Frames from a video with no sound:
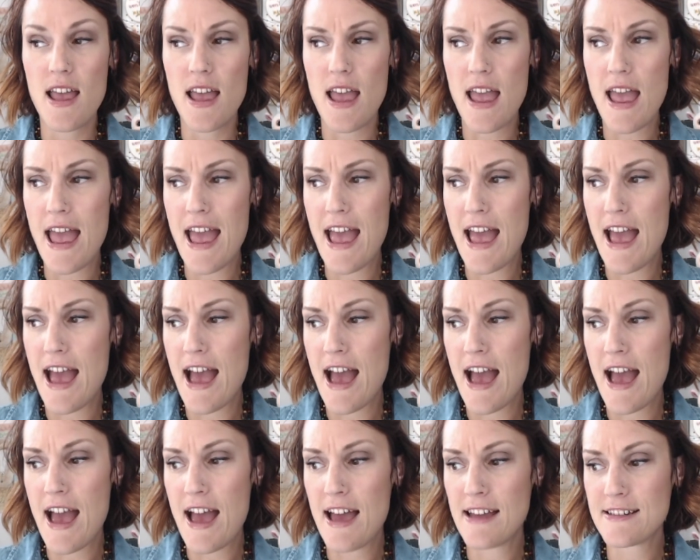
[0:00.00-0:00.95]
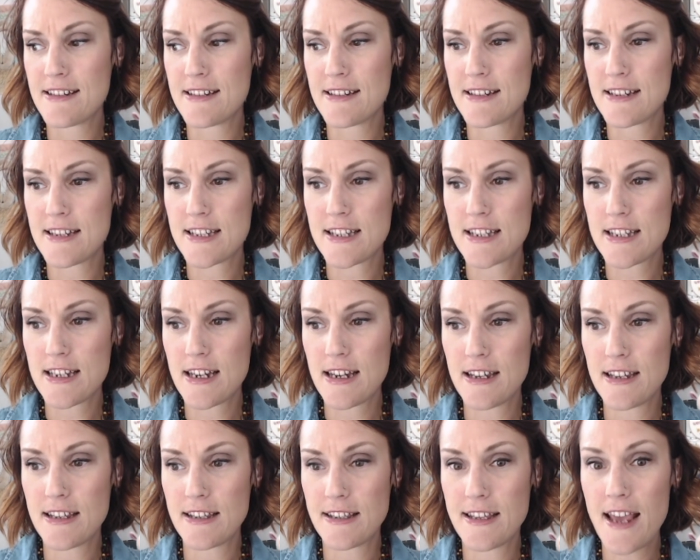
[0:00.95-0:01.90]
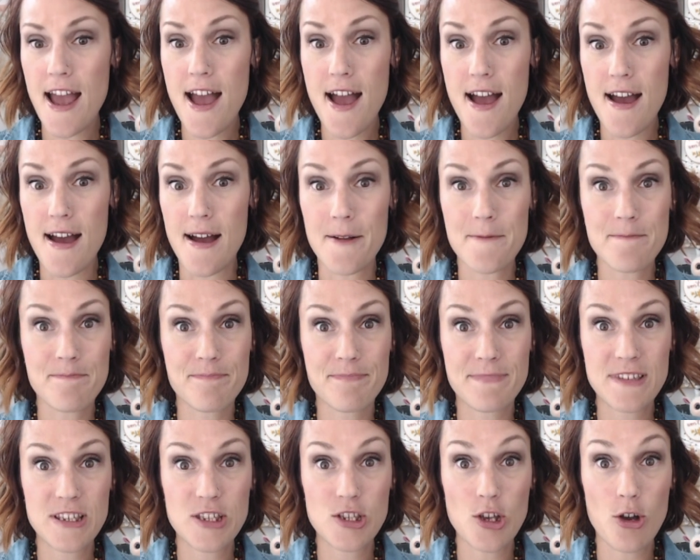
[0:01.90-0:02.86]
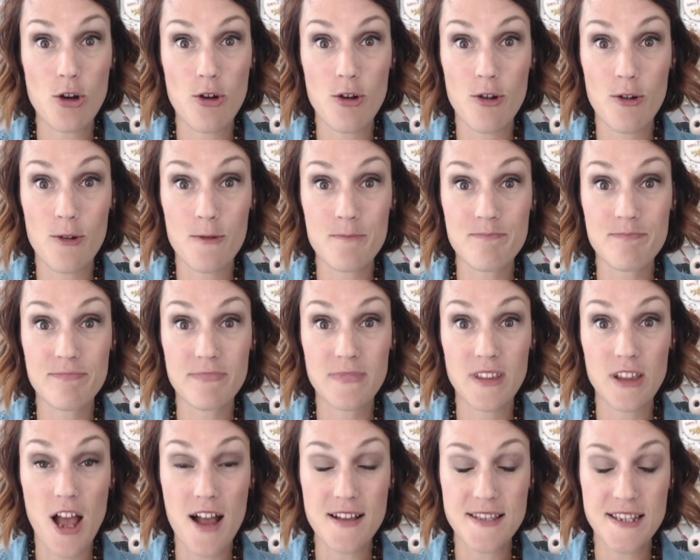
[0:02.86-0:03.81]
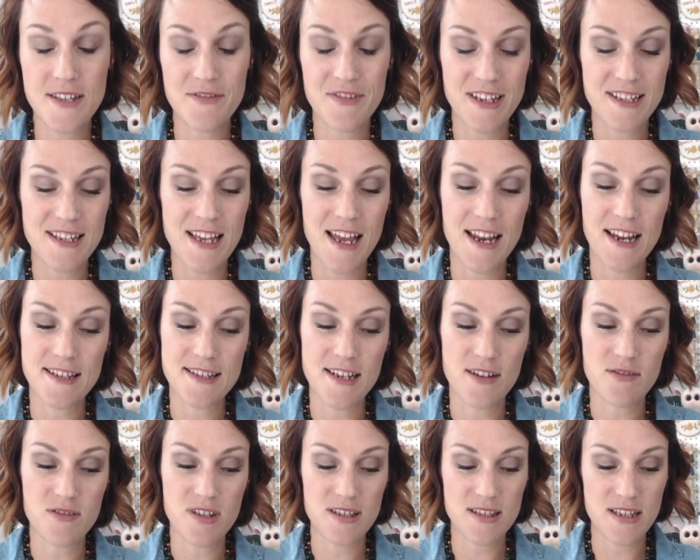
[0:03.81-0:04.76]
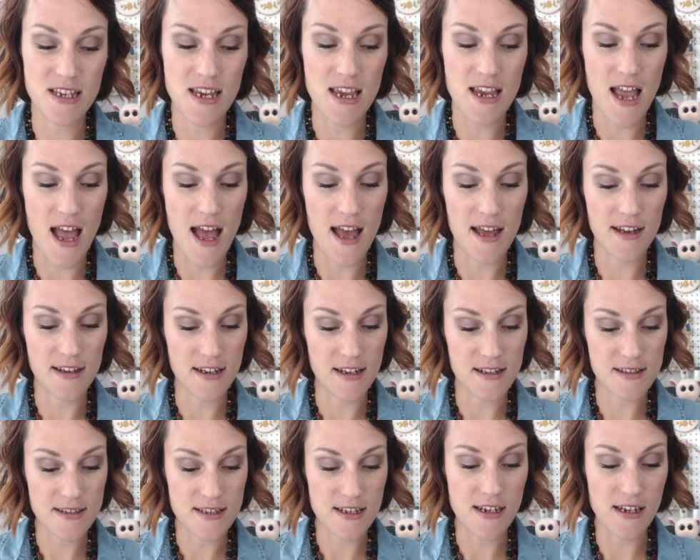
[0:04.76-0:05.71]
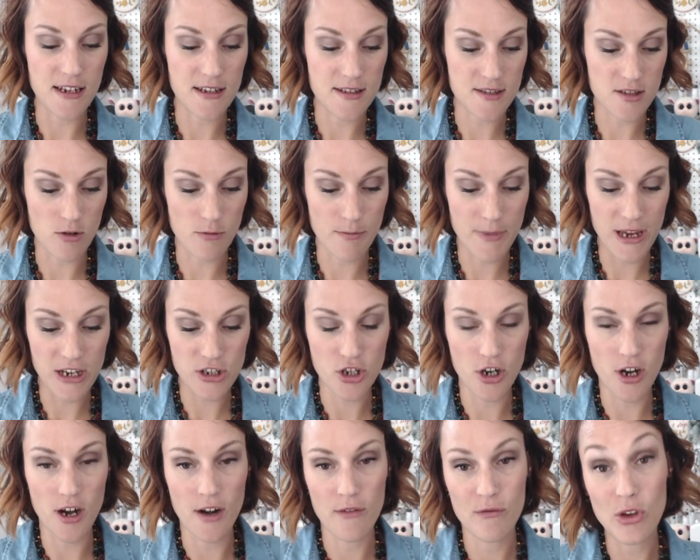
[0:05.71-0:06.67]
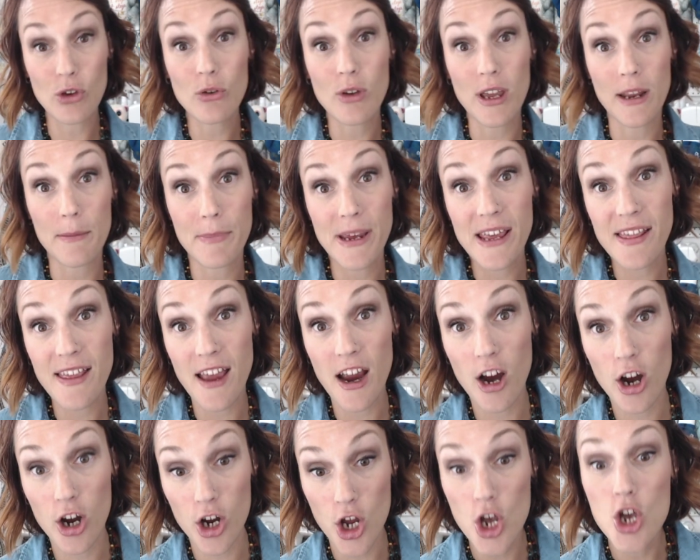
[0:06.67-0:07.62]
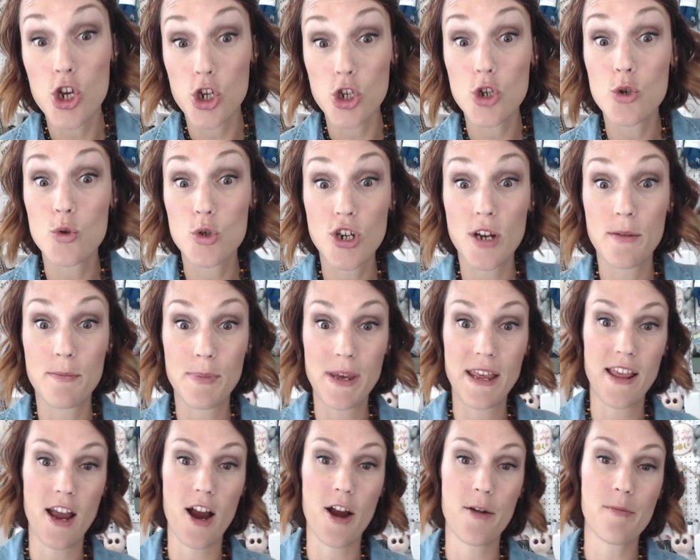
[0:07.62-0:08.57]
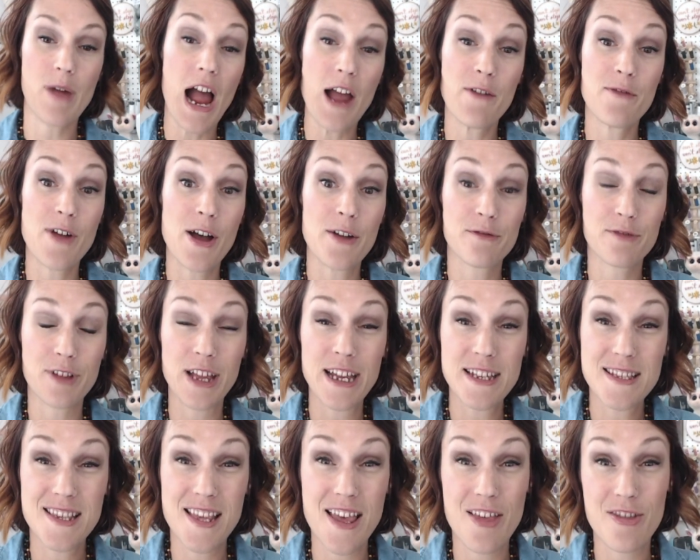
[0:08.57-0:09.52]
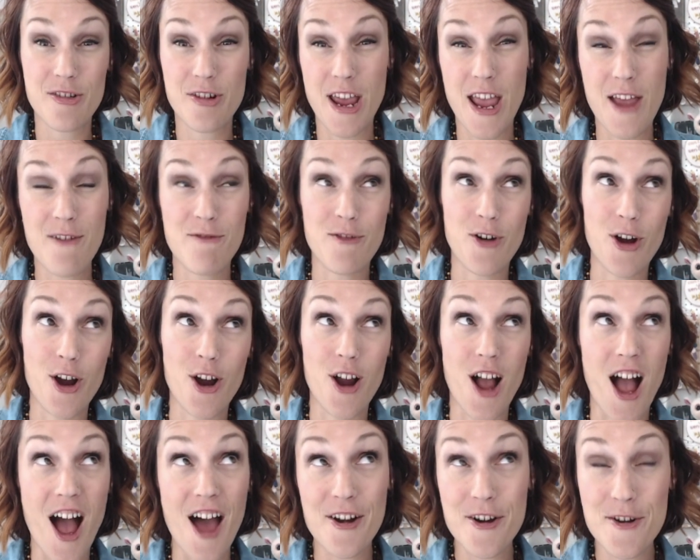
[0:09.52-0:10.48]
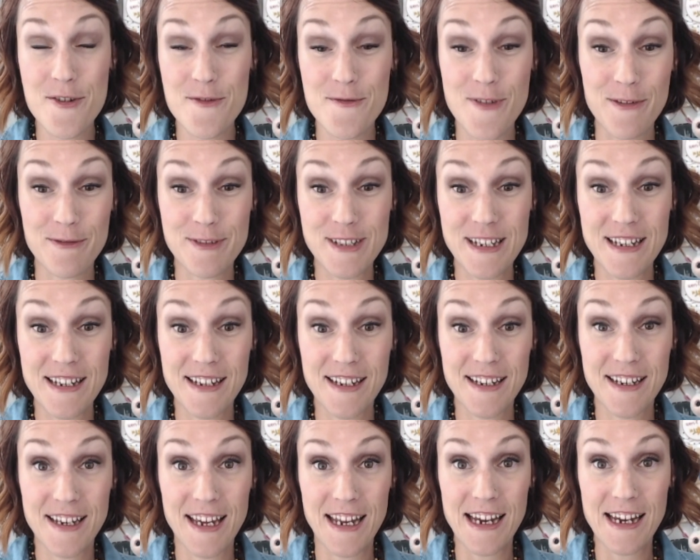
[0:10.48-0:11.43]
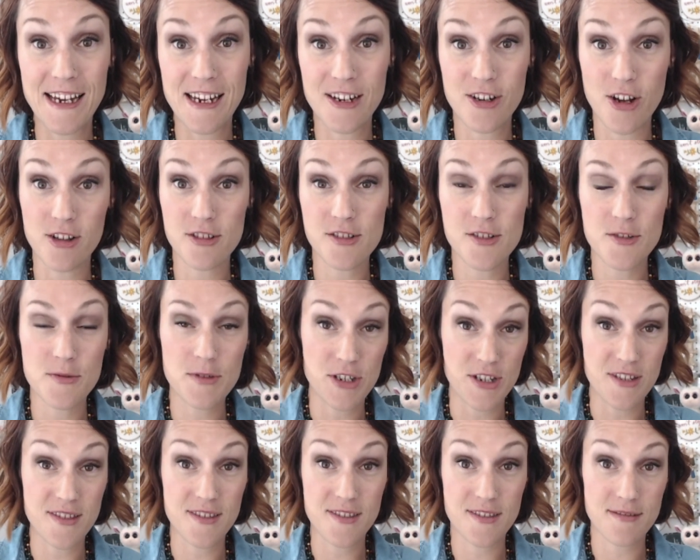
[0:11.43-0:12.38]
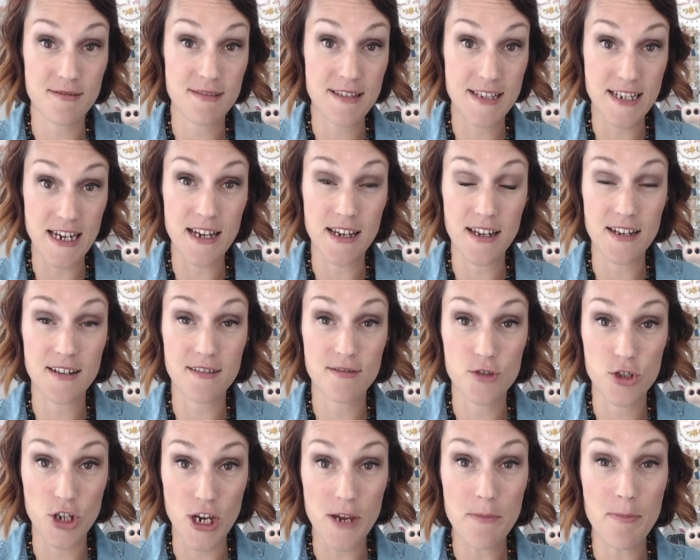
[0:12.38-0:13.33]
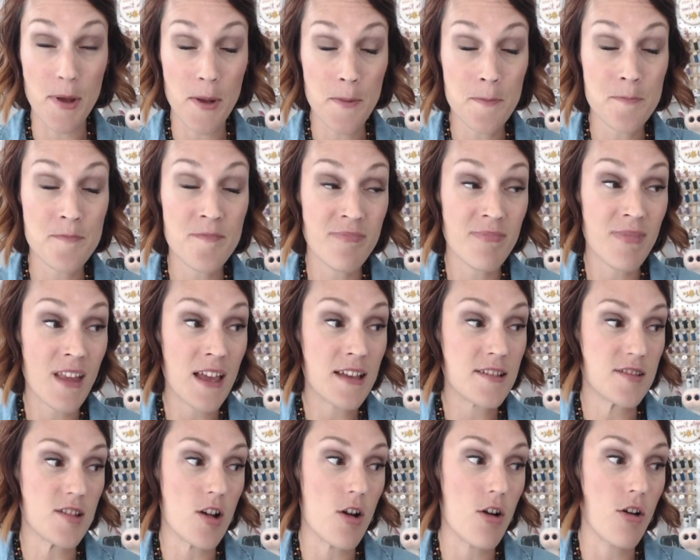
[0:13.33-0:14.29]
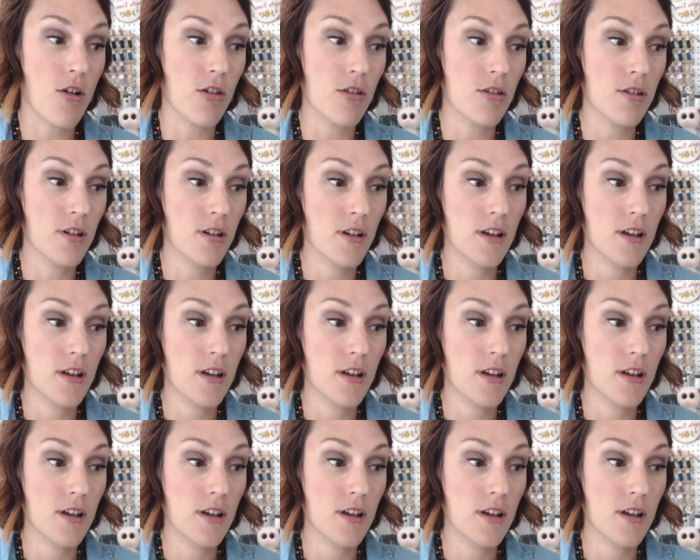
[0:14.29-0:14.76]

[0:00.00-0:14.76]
and yeah, so lots of exciting stuff to see at Knit City. So make sure if you can be there, you should be there. I found flights the other day for 150 Canadian dollars, which is stinking cheap. So